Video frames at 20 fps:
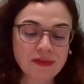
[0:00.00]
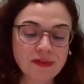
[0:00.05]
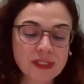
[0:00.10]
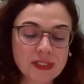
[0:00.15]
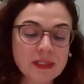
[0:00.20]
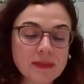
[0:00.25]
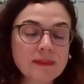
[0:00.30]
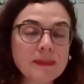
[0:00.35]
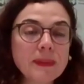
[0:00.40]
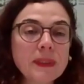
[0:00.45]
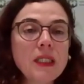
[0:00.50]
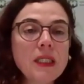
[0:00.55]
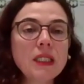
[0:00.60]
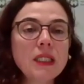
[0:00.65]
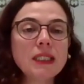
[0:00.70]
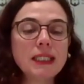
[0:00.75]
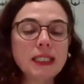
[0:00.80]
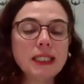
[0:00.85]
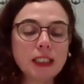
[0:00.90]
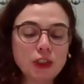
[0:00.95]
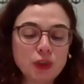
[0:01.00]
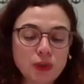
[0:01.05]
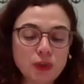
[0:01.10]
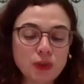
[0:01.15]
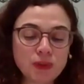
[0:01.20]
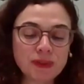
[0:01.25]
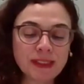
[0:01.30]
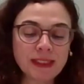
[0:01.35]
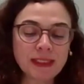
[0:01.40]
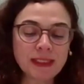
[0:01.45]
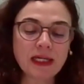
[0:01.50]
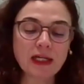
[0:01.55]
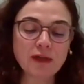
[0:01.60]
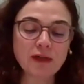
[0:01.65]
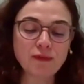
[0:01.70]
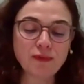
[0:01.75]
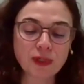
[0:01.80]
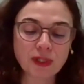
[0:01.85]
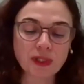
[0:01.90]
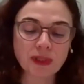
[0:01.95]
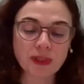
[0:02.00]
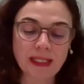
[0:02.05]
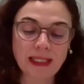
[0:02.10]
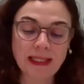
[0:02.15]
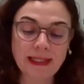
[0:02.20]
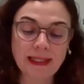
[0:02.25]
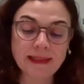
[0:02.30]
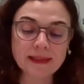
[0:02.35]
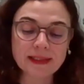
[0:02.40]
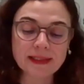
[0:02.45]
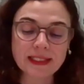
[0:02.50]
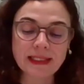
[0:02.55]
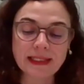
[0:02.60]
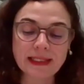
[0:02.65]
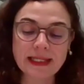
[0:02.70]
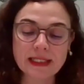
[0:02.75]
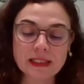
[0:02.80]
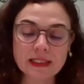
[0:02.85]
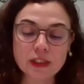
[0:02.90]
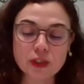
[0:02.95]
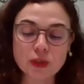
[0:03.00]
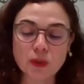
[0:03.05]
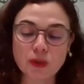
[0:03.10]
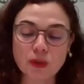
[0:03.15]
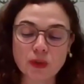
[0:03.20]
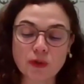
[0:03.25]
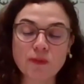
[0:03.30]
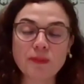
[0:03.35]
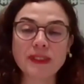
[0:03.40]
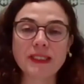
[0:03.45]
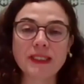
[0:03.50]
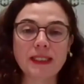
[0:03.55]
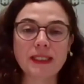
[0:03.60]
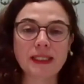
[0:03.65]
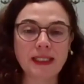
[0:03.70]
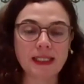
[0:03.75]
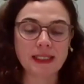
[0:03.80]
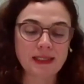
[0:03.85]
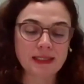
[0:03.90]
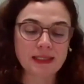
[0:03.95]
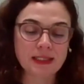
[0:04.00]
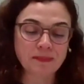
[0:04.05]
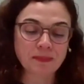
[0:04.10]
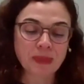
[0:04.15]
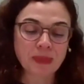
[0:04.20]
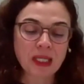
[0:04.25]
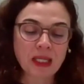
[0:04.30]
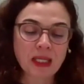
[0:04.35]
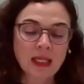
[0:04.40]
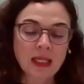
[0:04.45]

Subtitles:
First of all, ensuring affordable energy and access to raw materials.